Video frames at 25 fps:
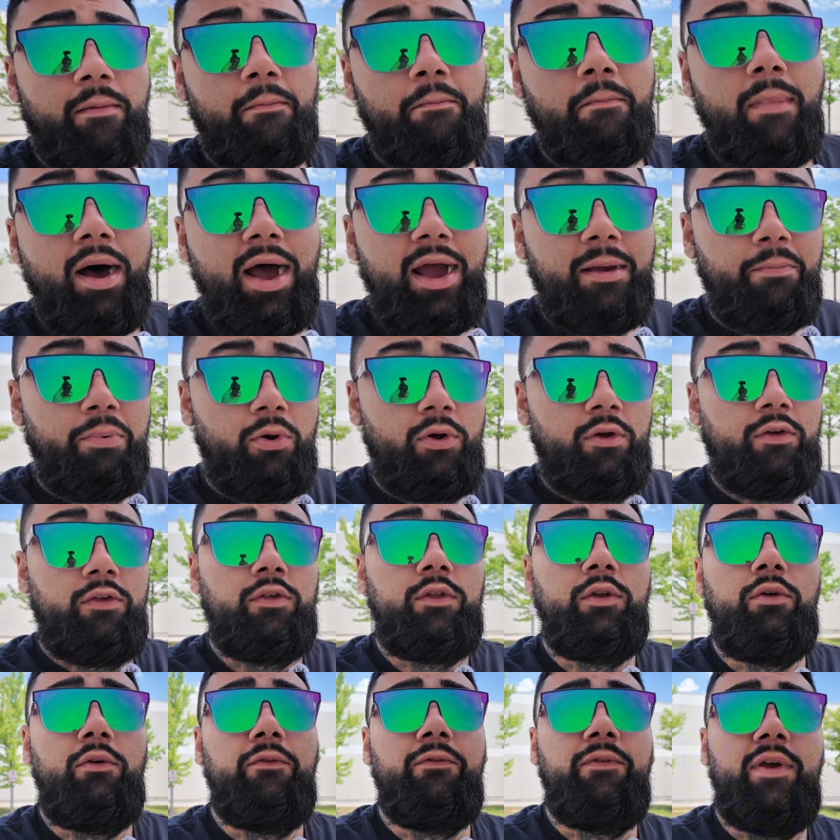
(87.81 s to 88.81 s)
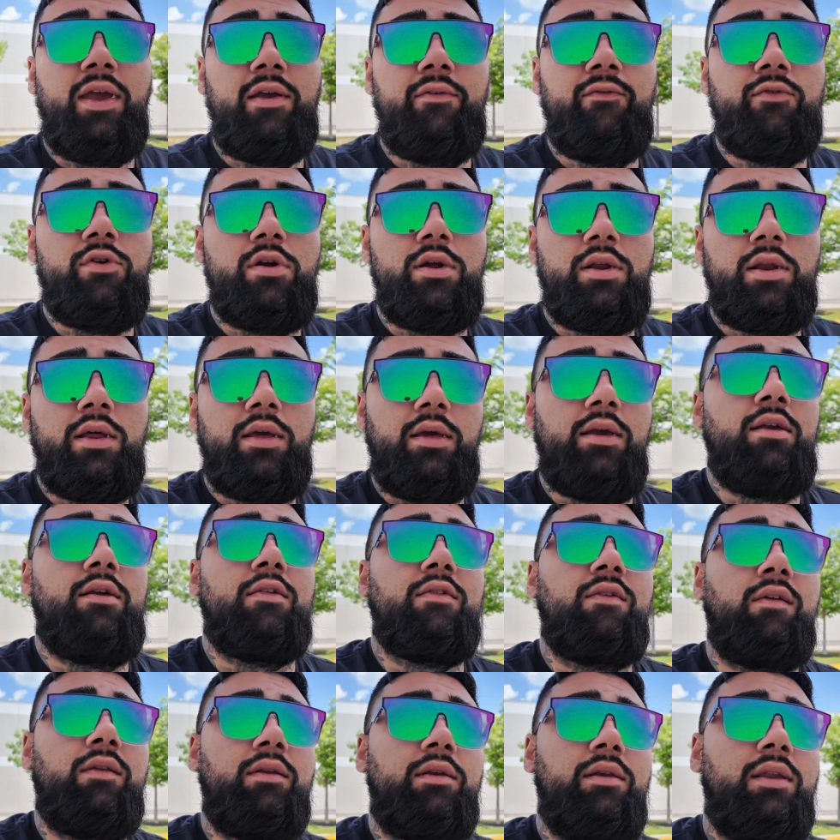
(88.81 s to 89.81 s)
my personal favorite
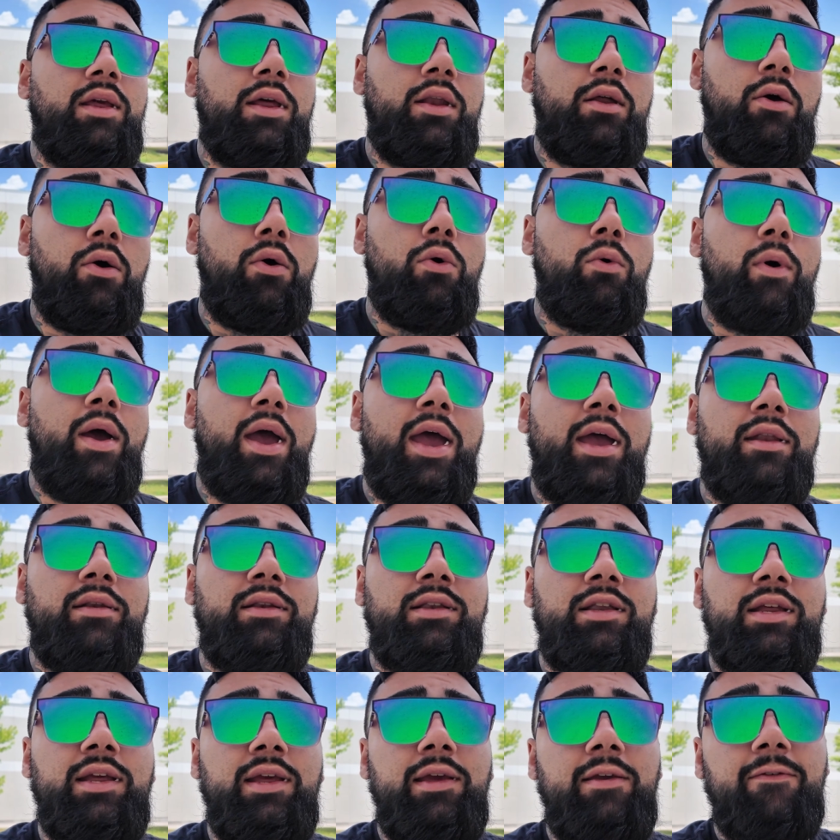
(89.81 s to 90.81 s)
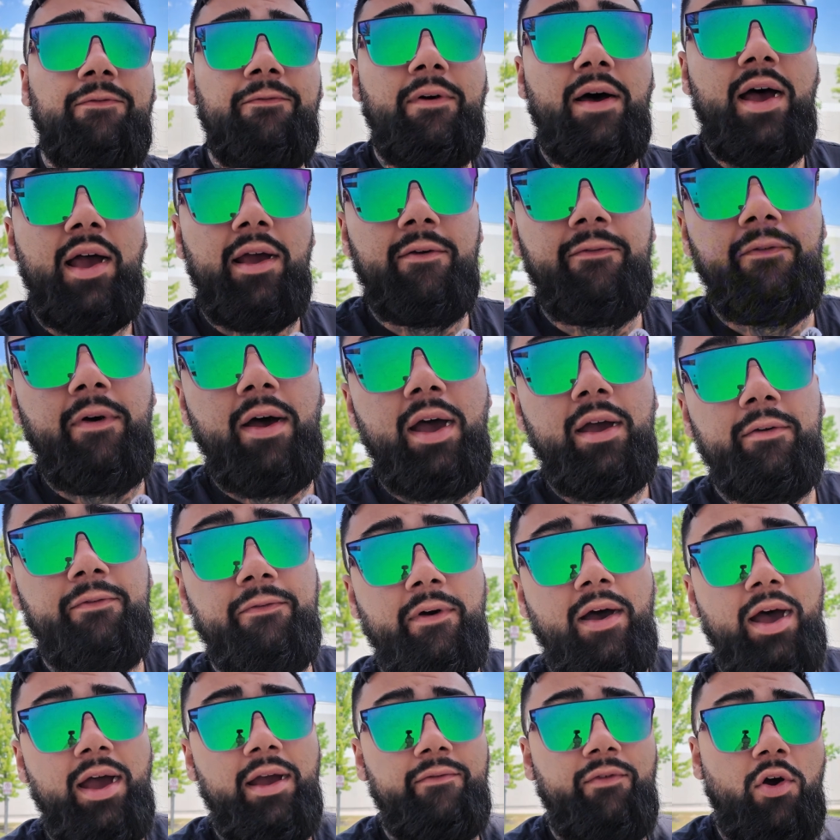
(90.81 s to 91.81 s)
is Nitto
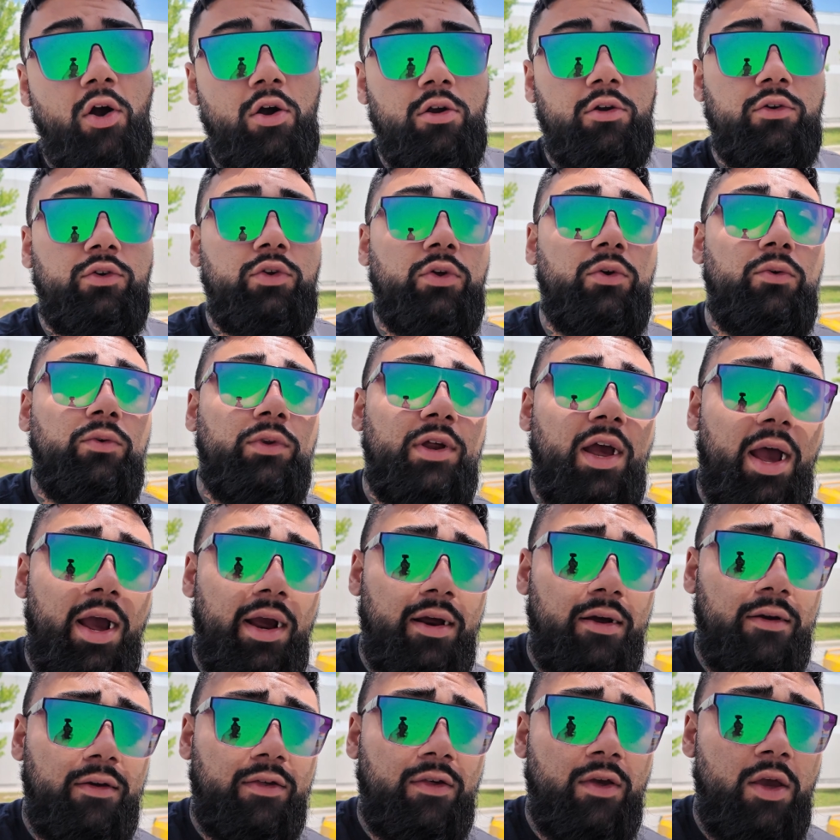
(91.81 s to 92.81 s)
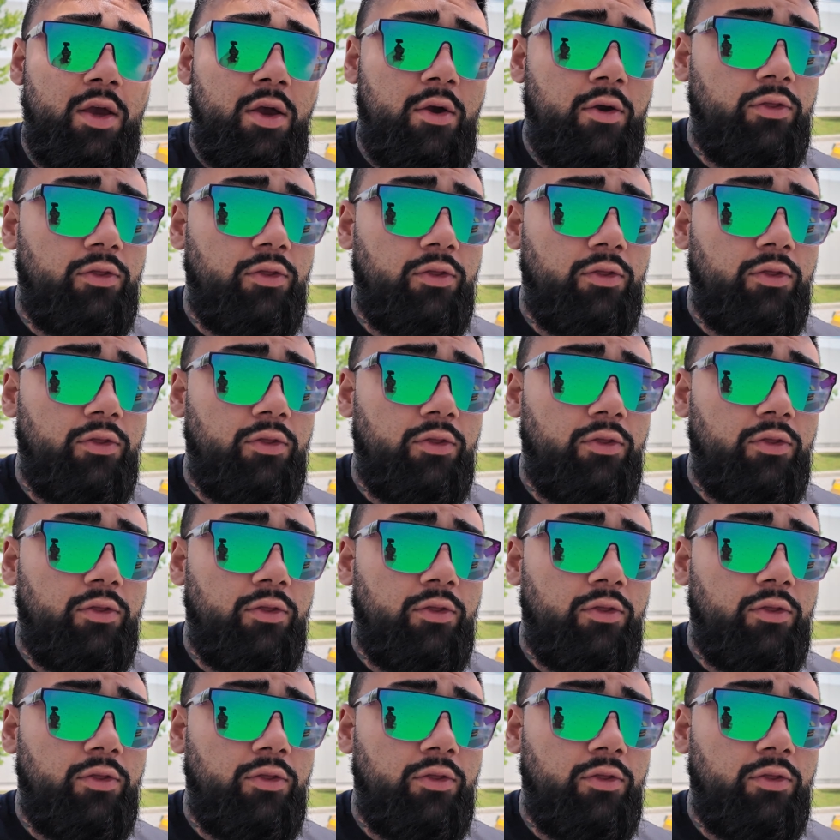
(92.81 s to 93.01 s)
NT555 R2 tires.